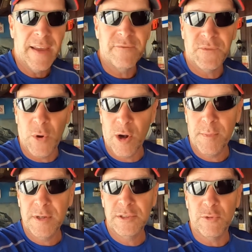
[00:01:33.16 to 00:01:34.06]
a
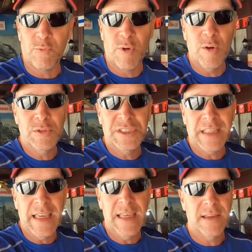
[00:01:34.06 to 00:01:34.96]
farmer's
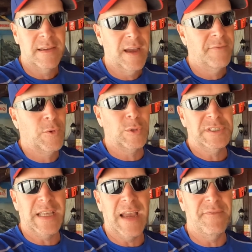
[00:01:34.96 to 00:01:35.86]
roasty. Of
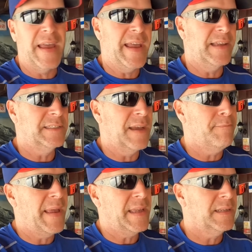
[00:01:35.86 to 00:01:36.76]
course they have eggs, they
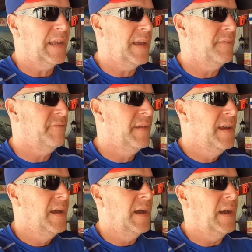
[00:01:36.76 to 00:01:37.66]
have bacon, they have
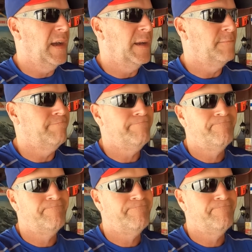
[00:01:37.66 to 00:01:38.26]
um,